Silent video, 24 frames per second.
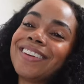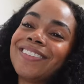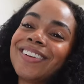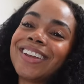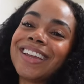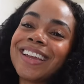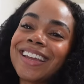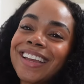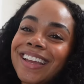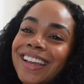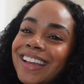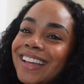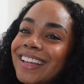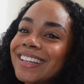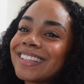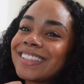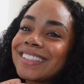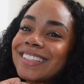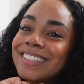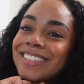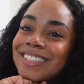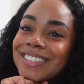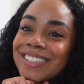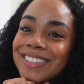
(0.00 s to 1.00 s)
then we can get
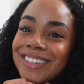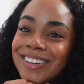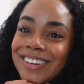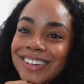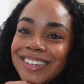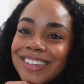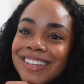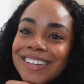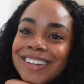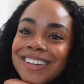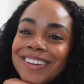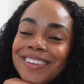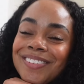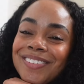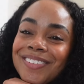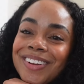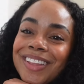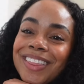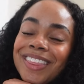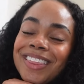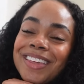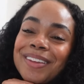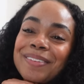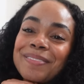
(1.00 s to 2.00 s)
started
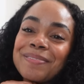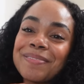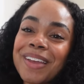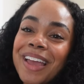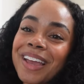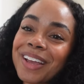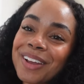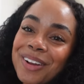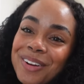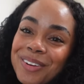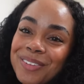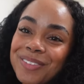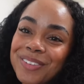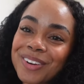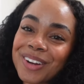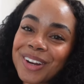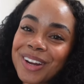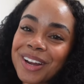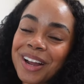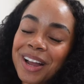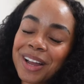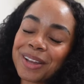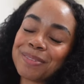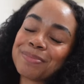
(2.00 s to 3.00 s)
with the
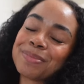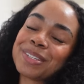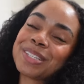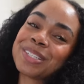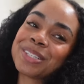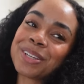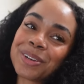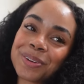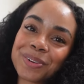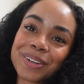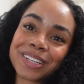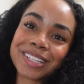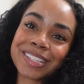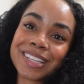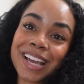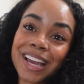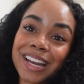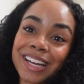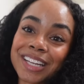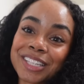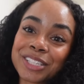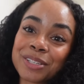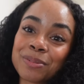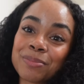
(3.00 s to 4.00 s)
makeover. I'm so
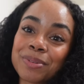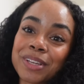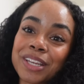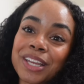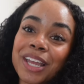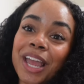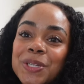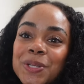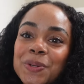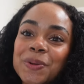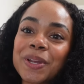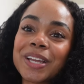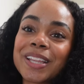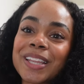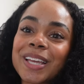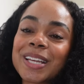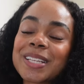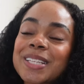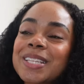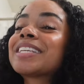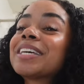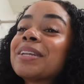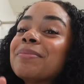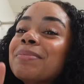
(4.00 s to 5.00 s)
excited to be doing
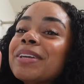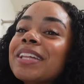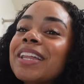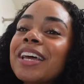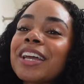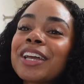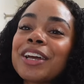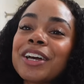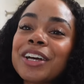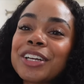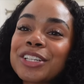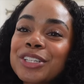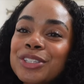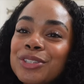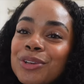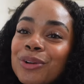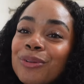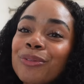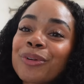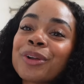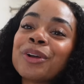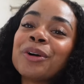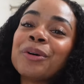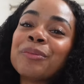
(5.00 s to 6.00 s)
this. It's gonna be like a
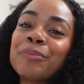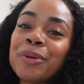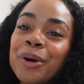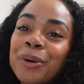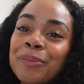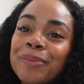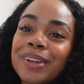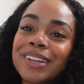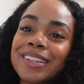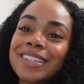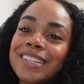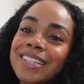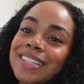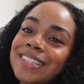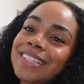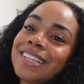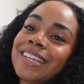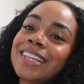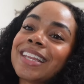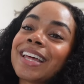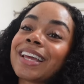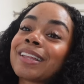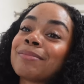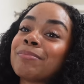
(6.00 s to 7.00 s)
surreal moment to
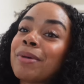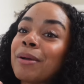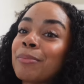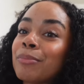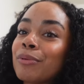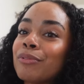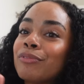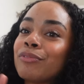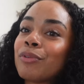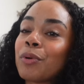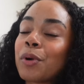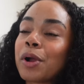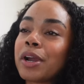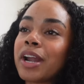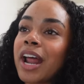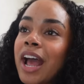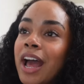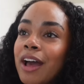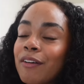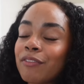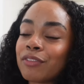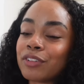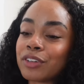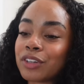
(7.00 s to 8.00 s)
see like my before and
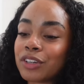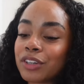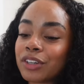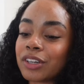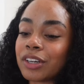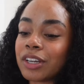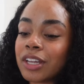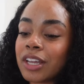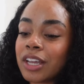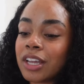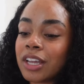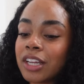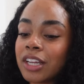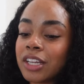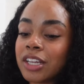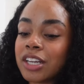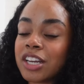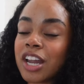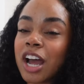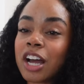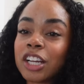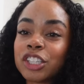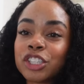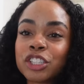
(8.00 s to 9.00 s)
after,
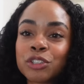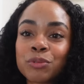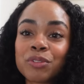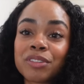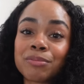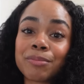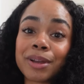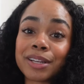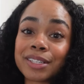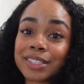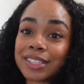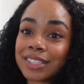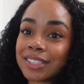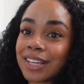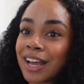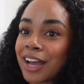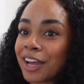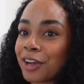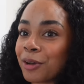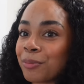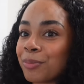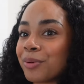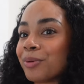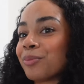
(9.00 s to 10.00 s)
not just with my
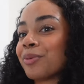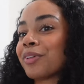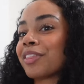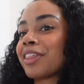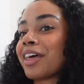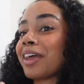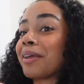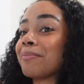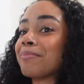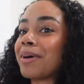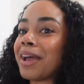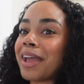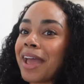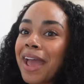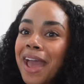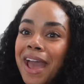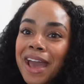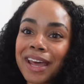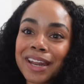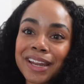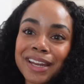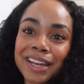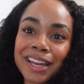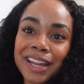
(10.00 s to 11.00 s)
style, but with like my
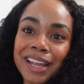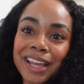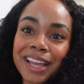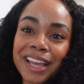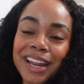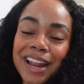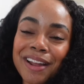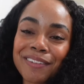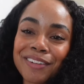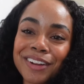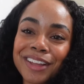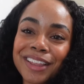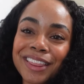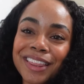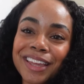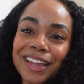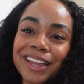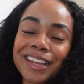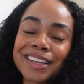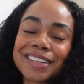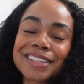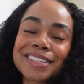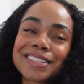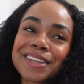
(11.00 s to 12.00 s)
editing and
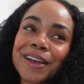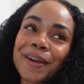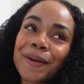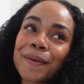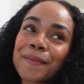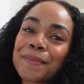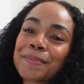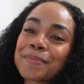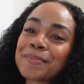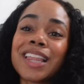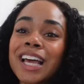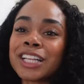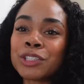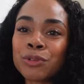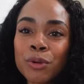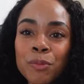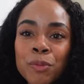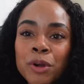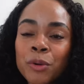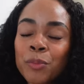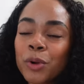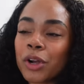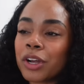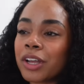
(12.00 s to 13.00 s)
everything. So that's
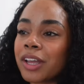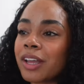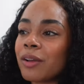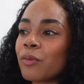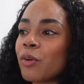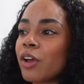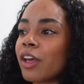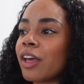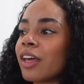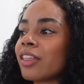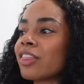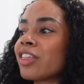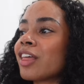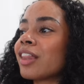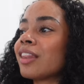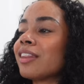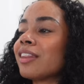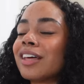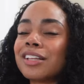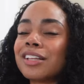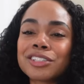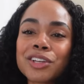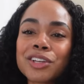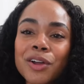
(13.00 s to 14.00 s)
what we're working with.
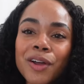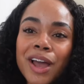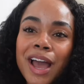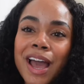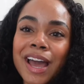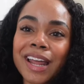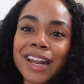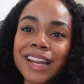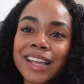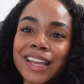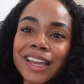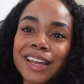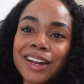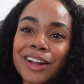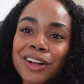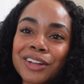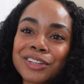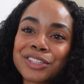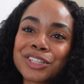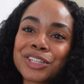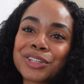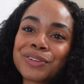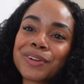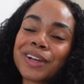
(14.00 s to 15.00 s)
Let's go ahead and get on
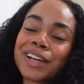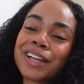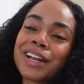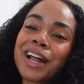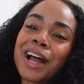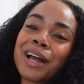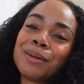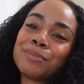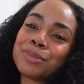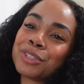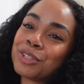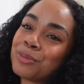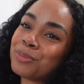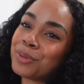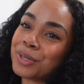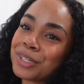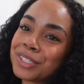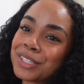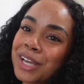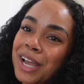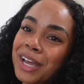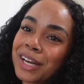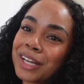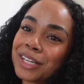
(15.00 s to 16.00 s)
to it. I'm super
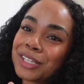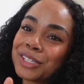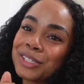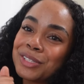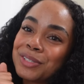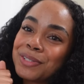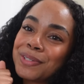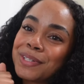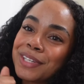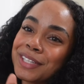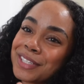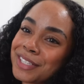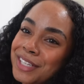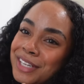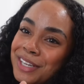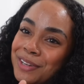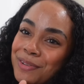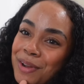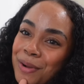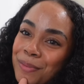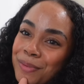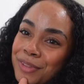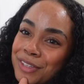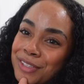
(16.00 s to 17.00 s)
excited to continue
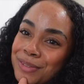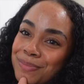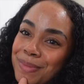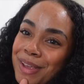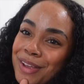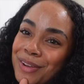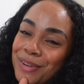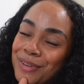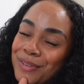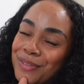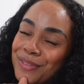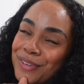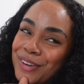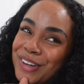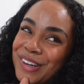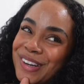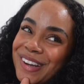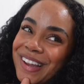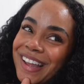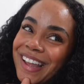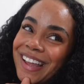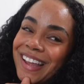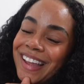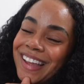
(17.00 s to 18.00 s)
on with this makeover,
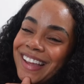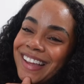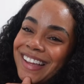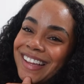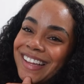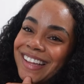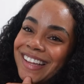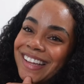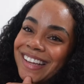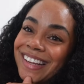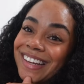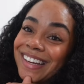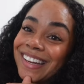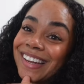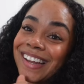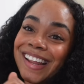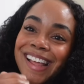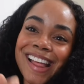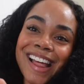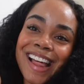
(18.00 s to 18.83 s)
and